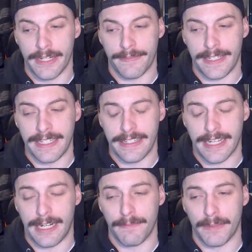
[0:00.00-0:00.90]
if he
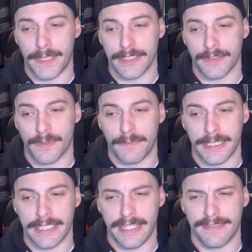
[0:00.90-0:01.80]
complements what
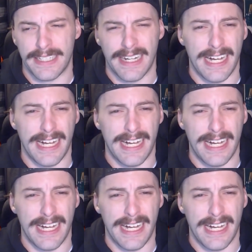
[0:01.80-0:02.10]
McDavid and